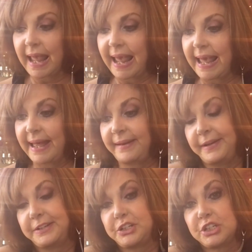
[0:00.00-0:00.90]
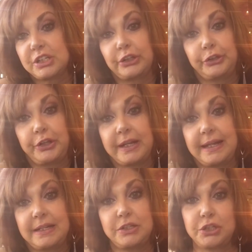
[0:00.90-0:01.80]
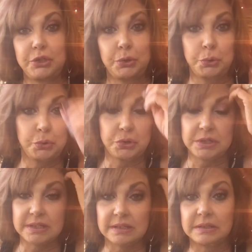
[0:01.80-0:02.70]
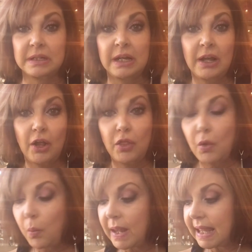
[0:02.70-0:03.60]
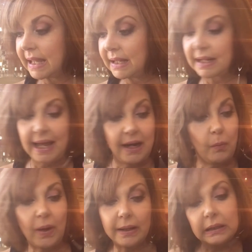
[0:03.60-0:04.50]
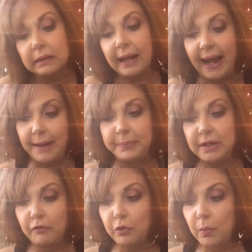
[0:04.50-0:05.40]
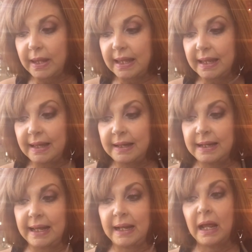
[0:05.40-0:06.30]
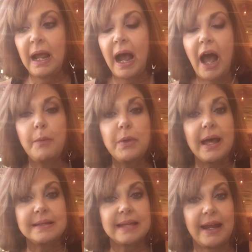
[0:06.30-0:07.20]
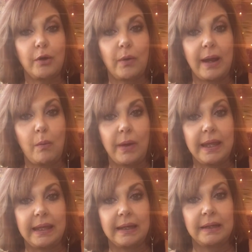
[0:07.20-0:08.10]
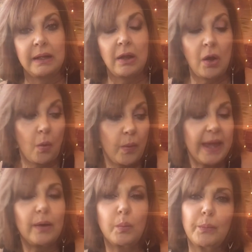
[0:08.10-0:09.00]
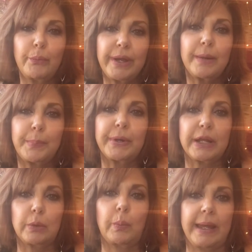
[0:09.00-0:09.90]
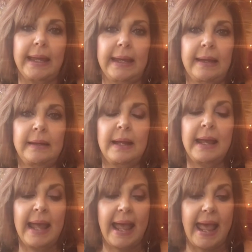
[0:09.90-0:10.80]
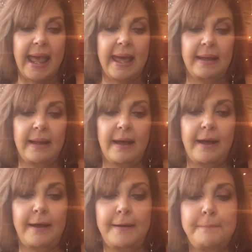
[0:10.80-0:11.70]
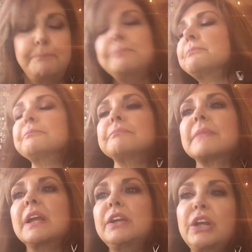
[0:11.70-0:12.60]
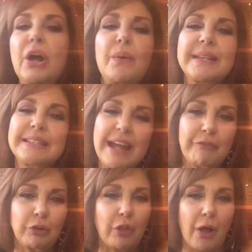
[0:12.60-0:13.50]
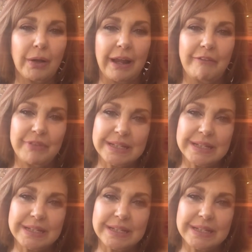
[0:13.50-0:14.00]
and just looking into just the weekend, kind of what happened over the weekend. And I hope you guys had a great weekend. We had a pretty good weekend. And you know, it's never long enough,